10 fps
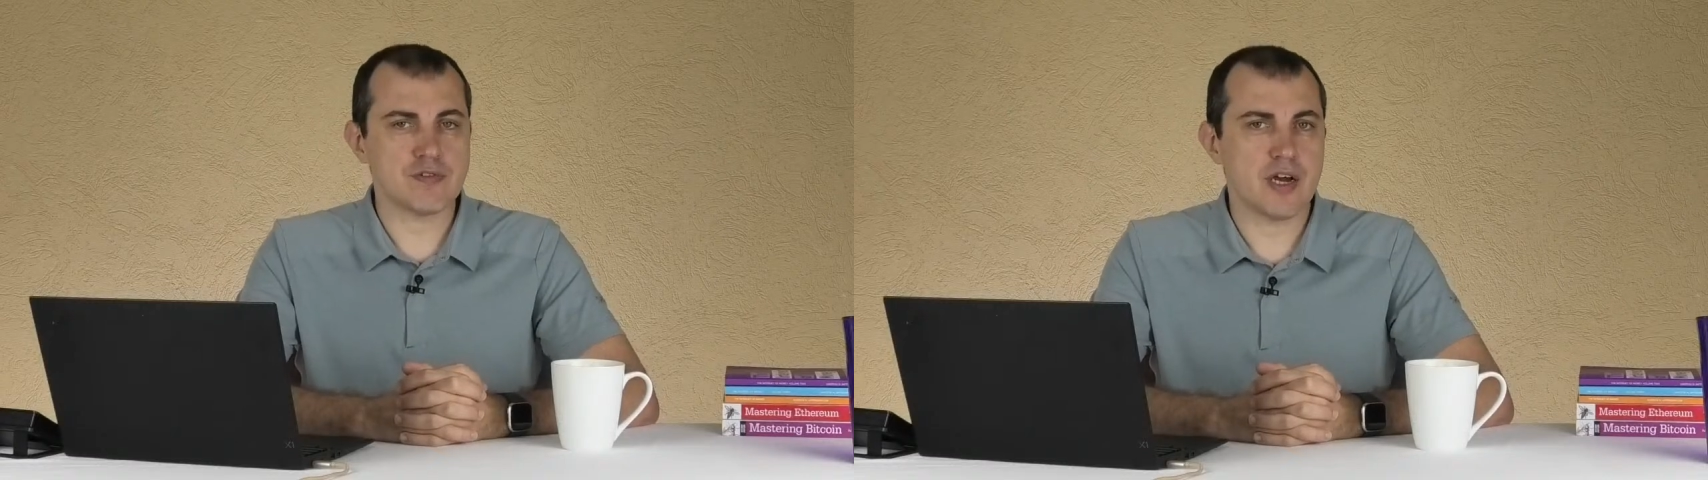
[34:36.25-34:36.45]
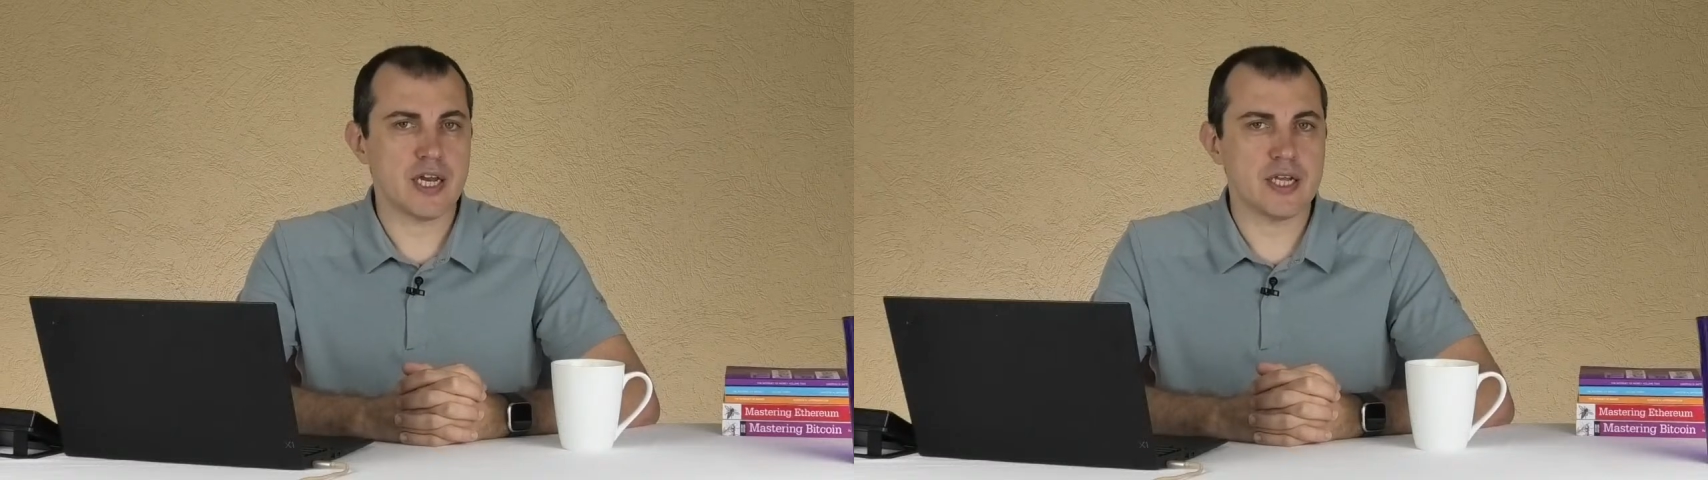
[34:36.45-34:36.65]

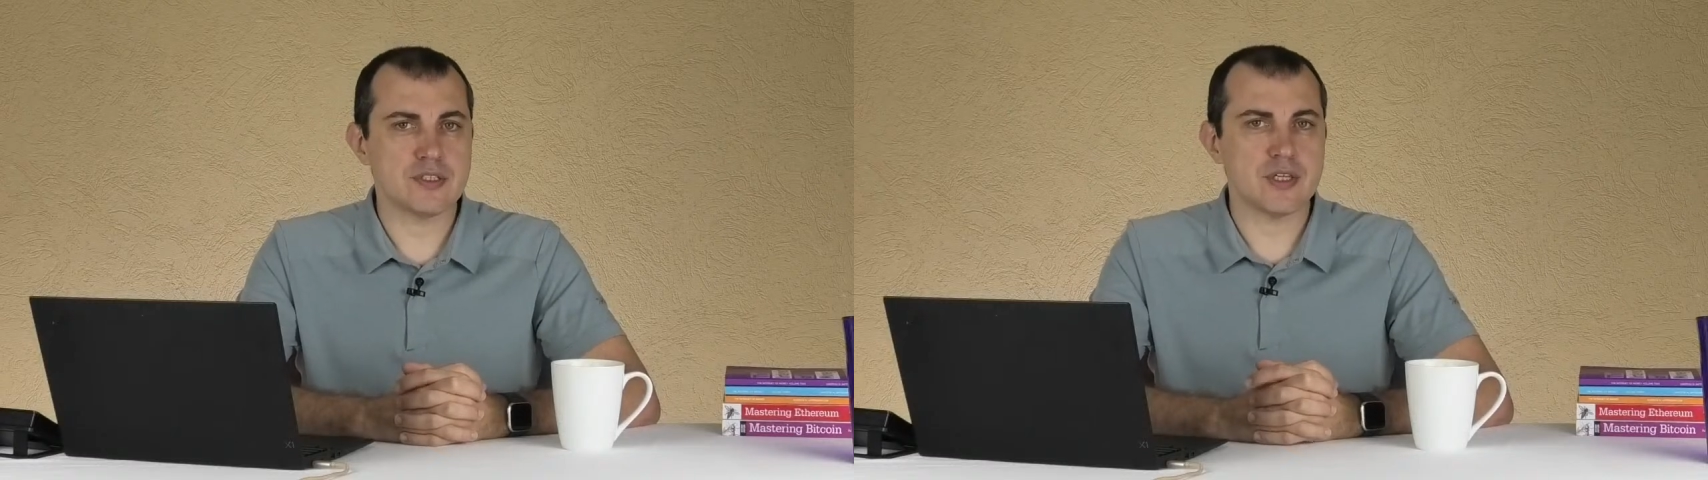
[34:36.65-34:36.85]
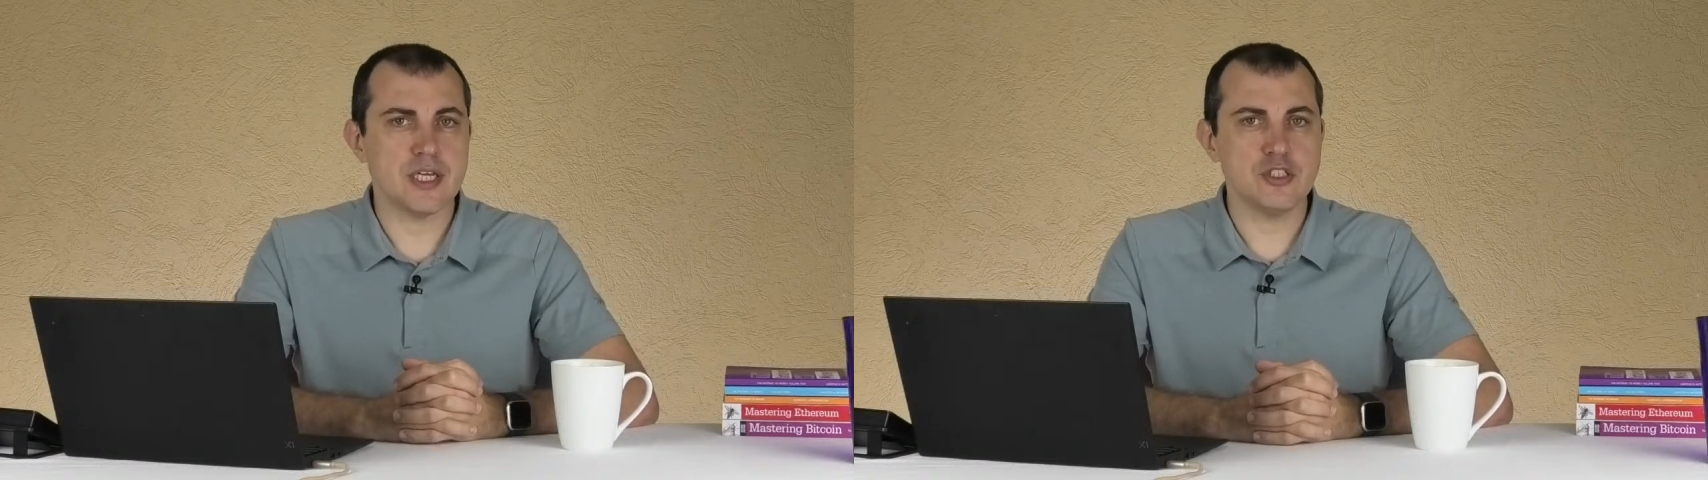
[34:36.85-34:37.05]

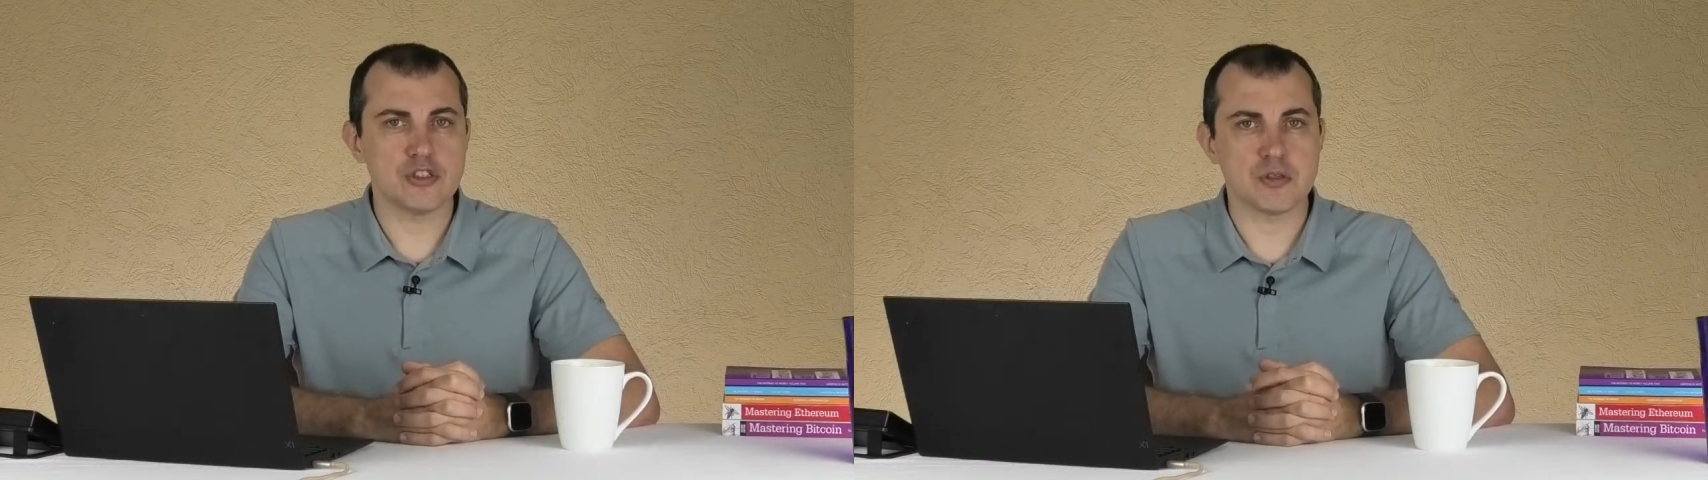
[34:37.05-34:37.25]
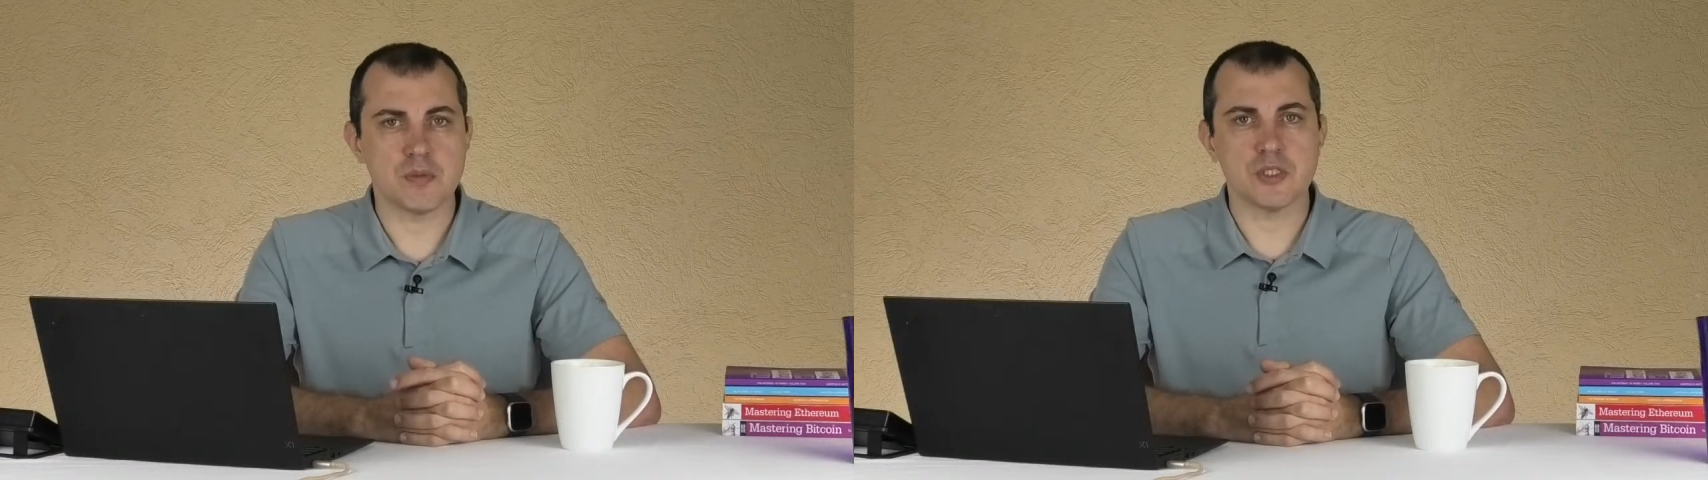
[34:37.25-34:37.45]
finance
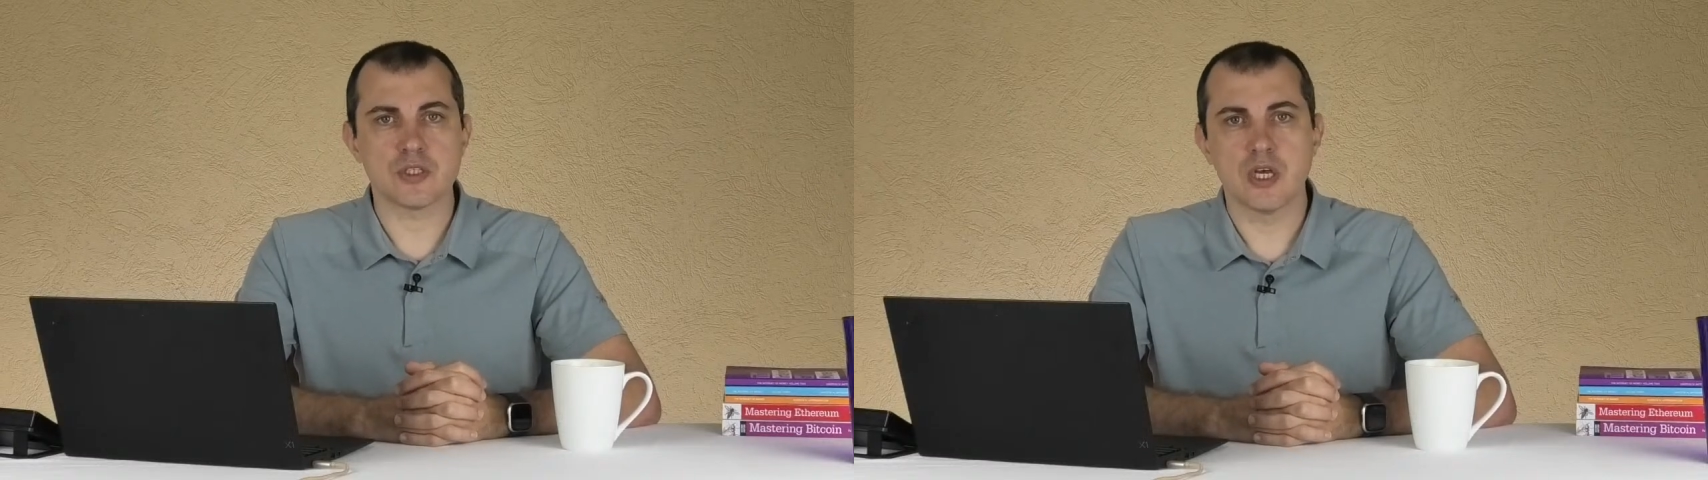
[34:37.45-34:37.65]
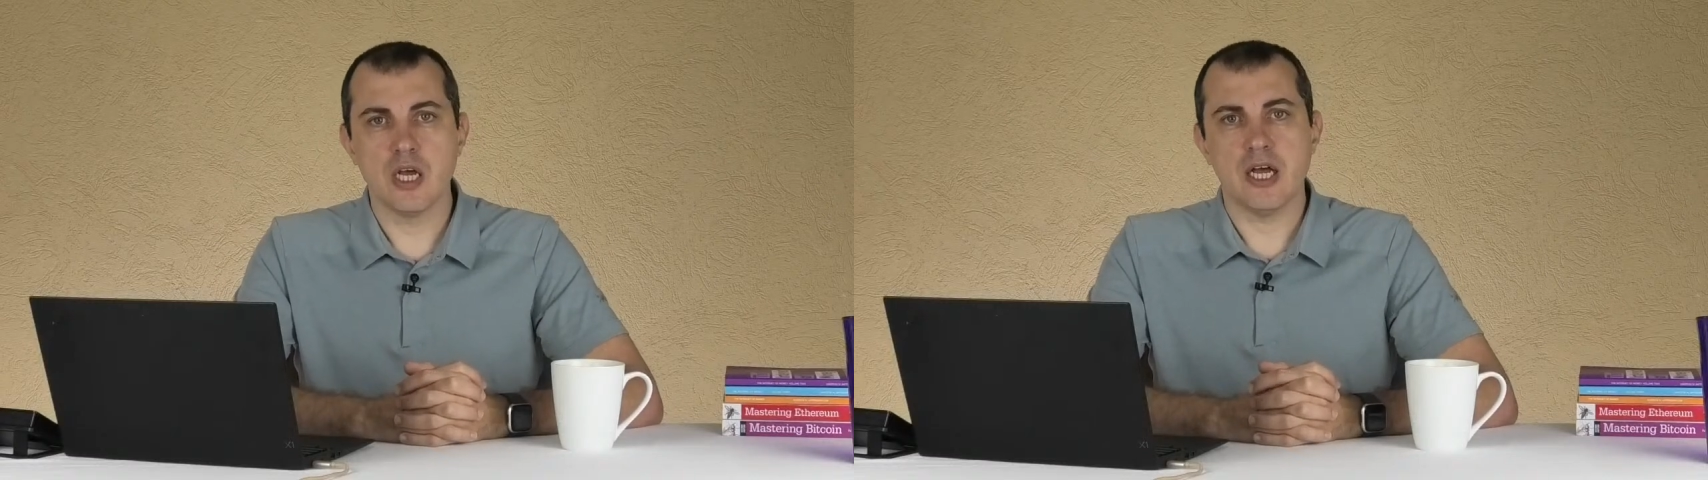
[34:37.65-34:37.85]
instruments